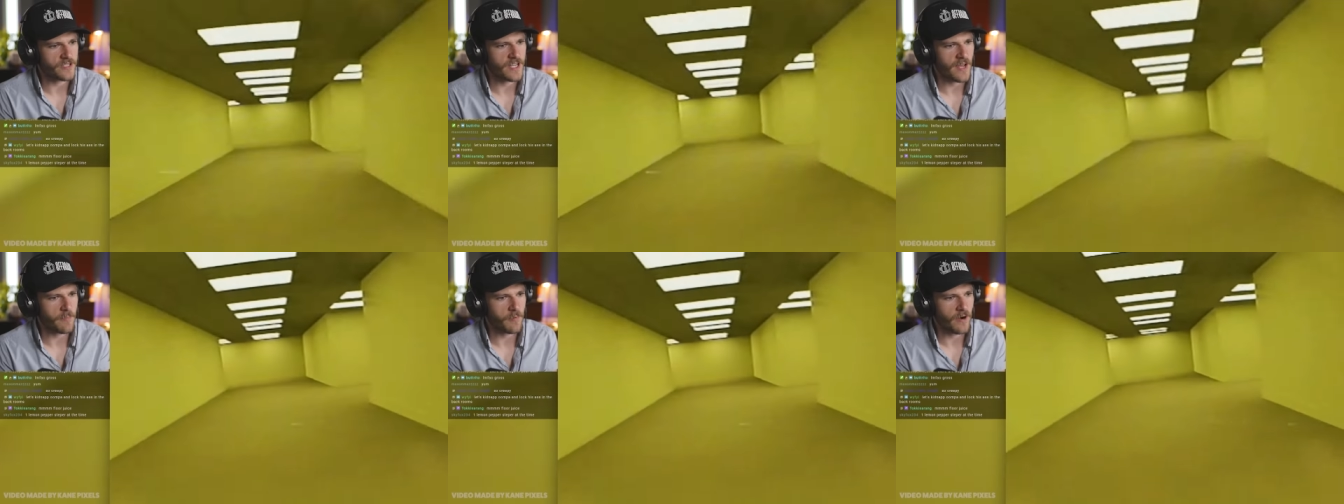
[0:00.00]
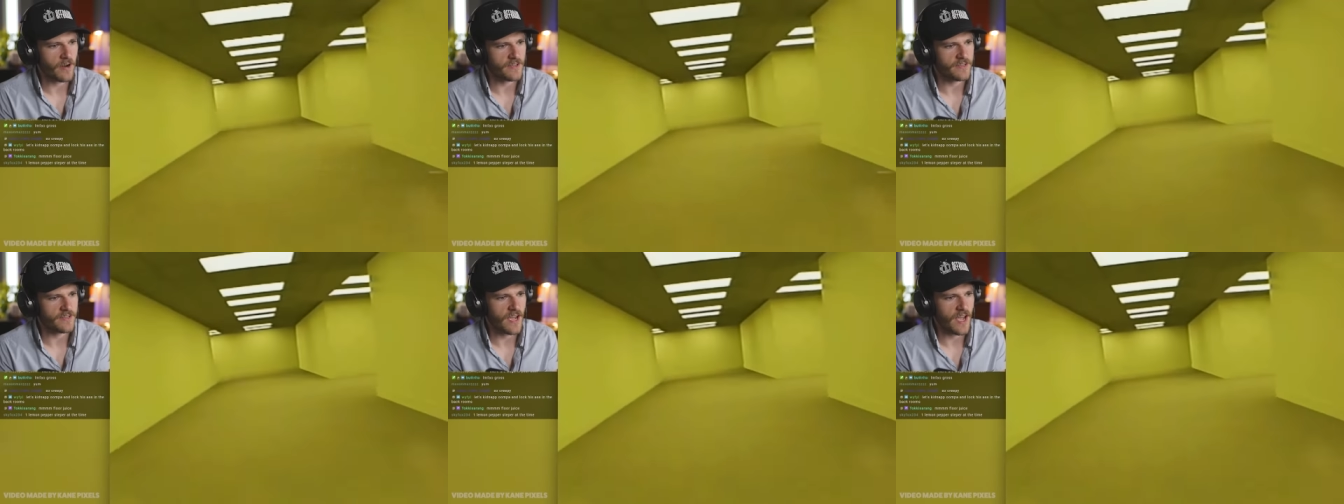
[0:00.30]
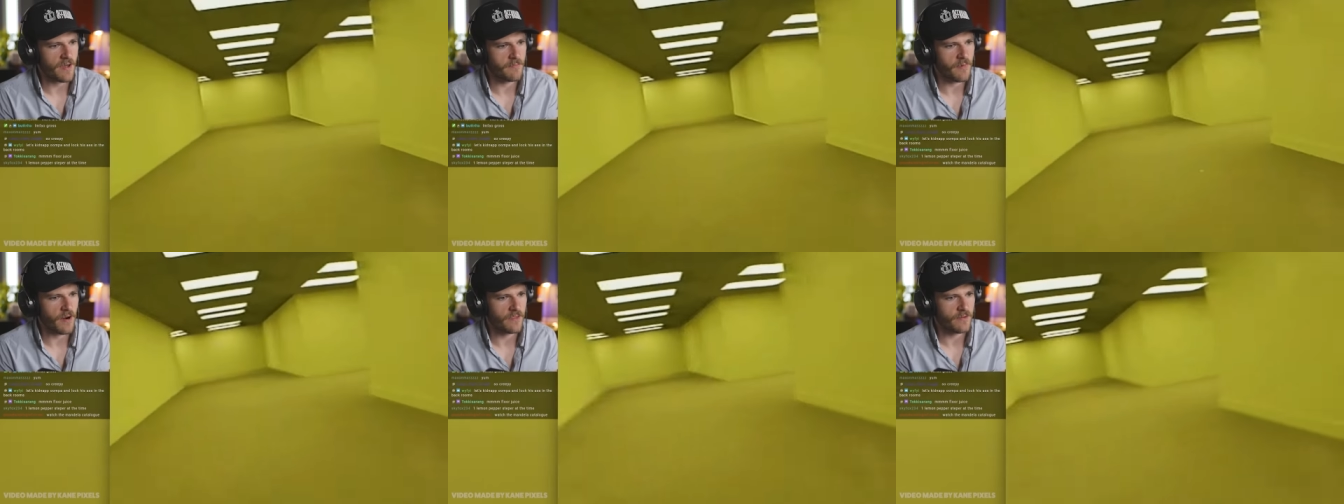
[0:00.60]
stepper at a
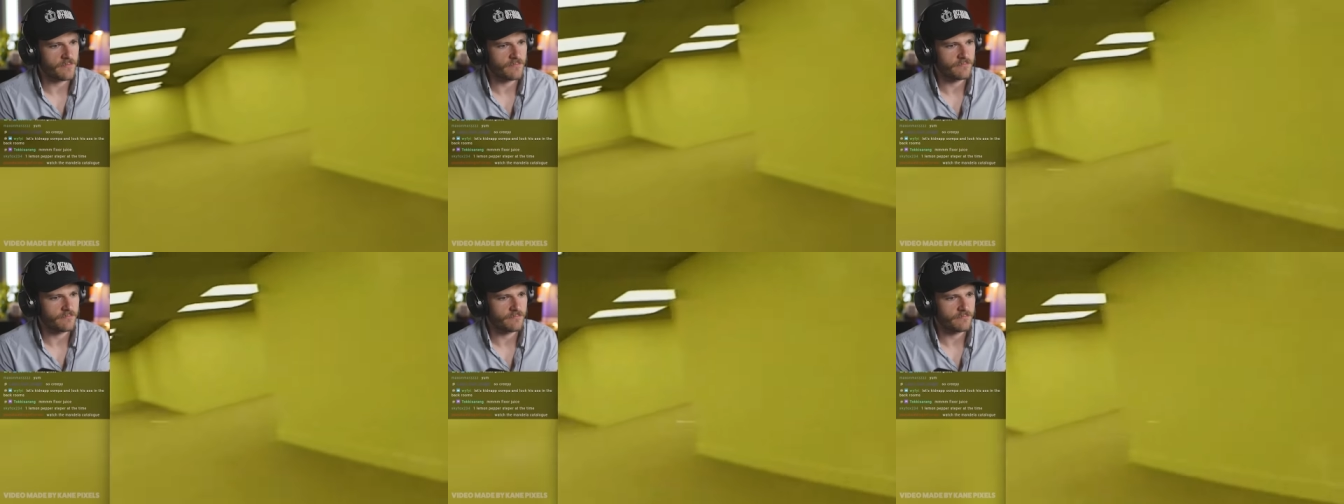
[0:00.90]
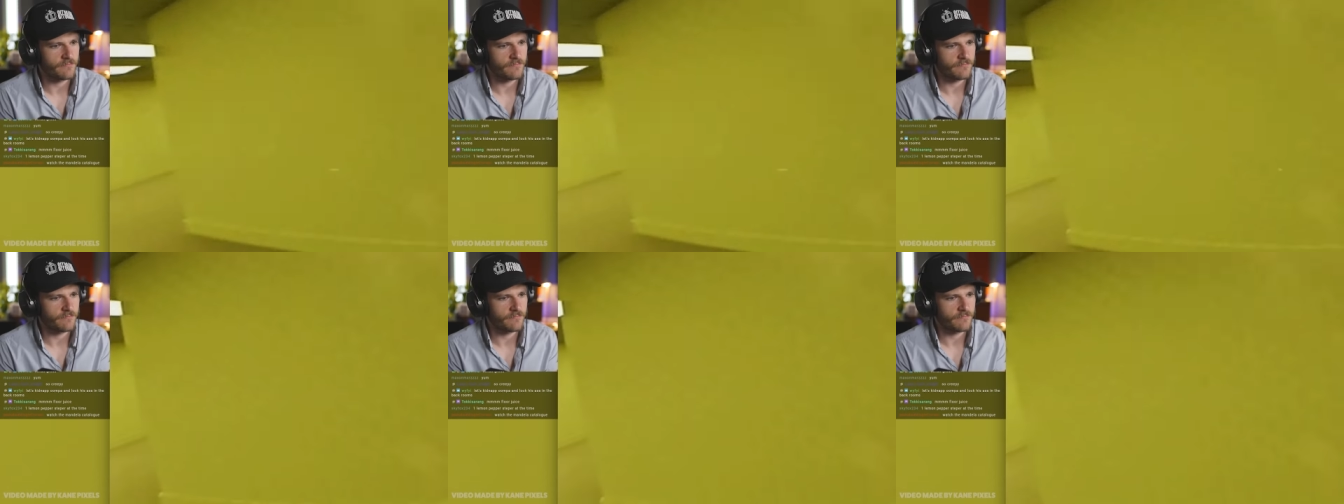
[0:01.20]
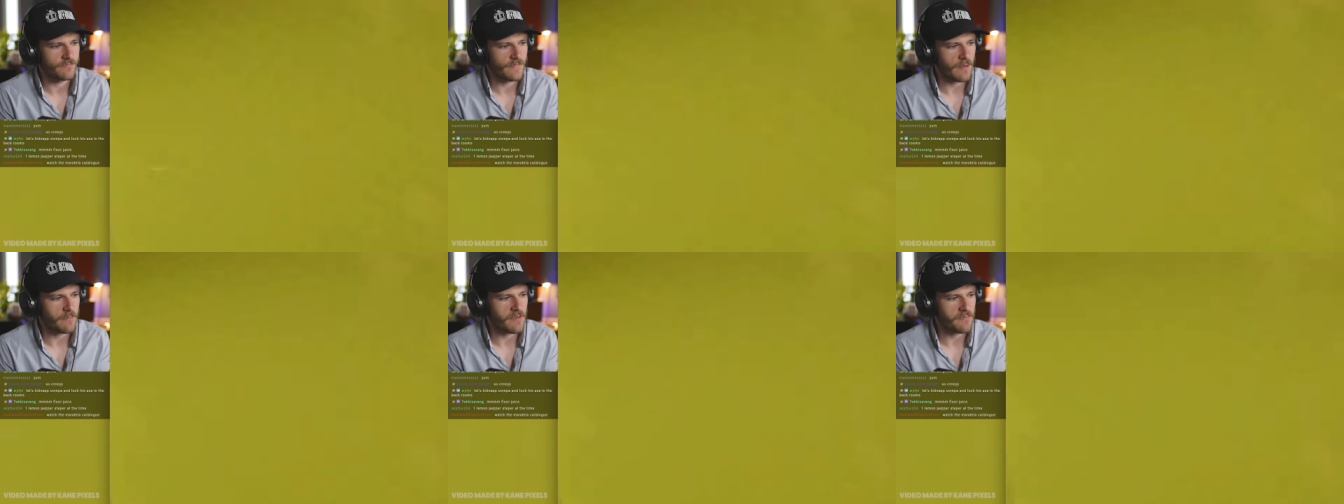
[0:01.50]
time, brother.
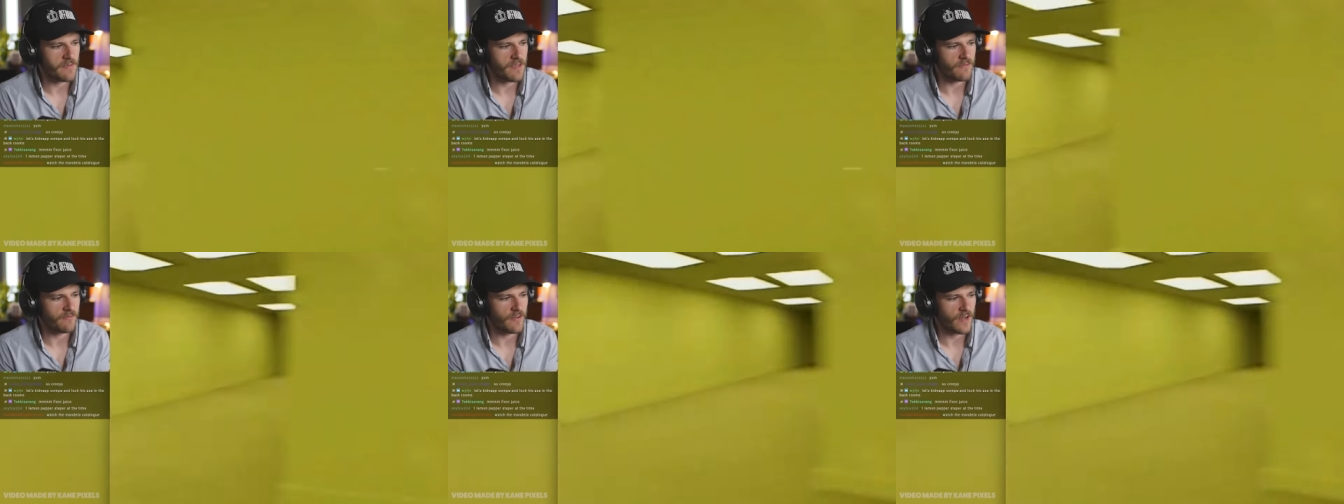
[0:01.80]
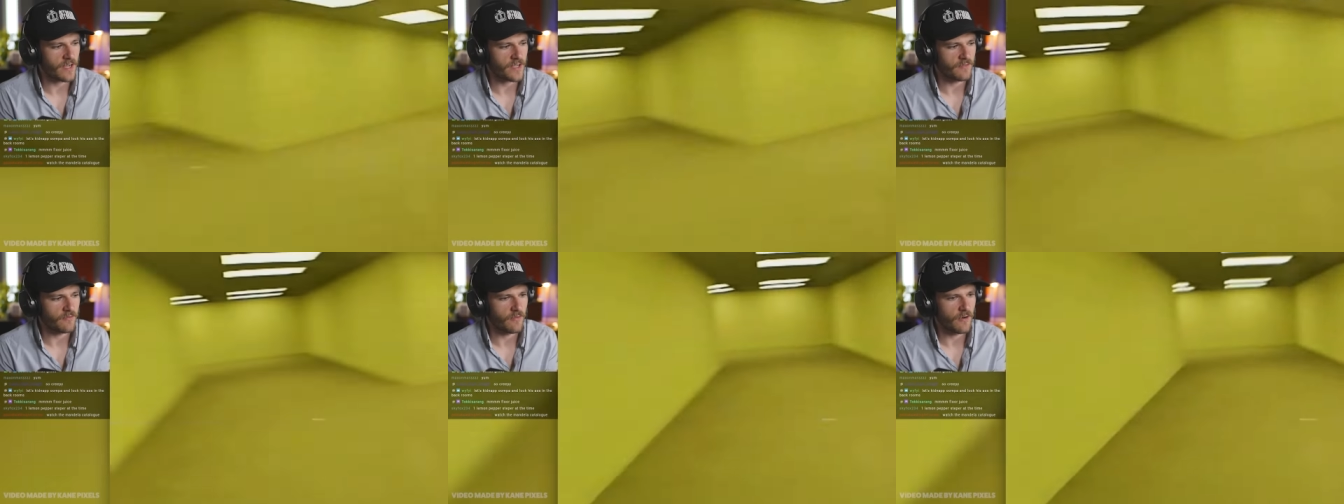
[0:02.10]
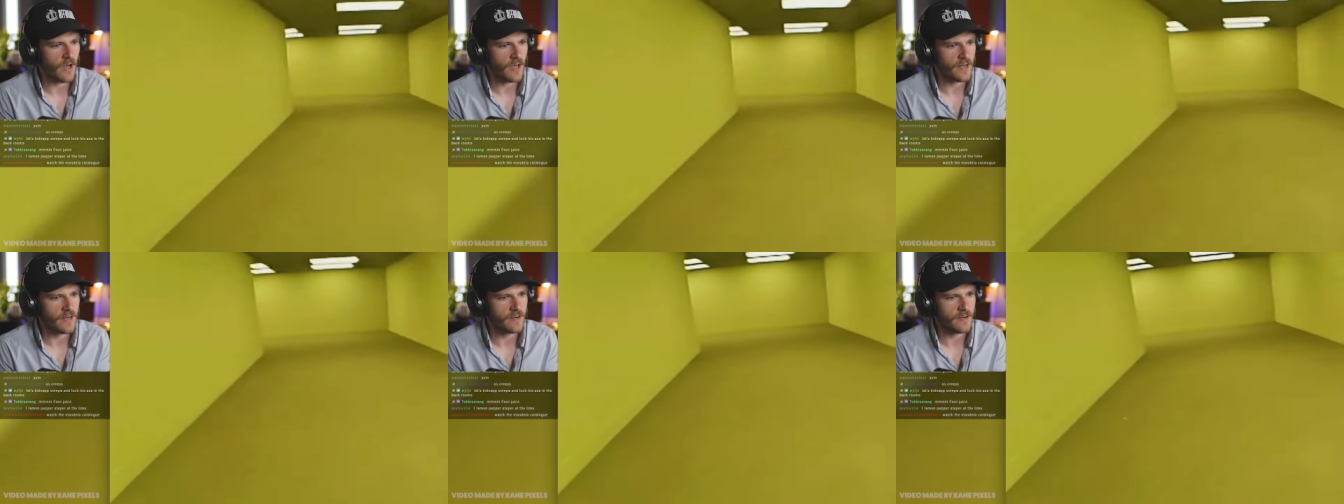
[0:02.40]
That'd be me
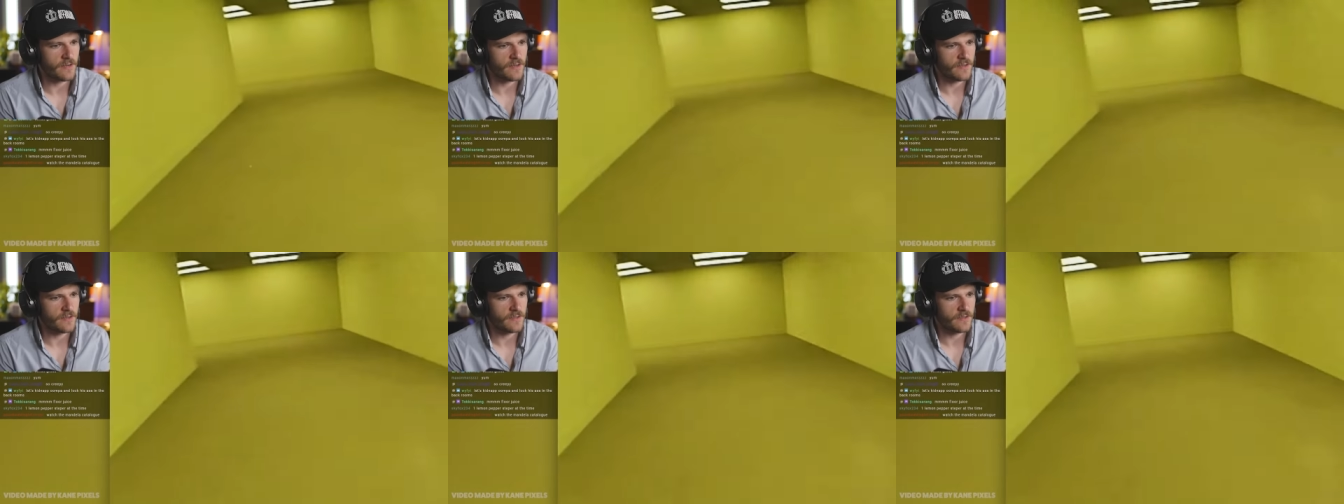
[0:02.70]
running.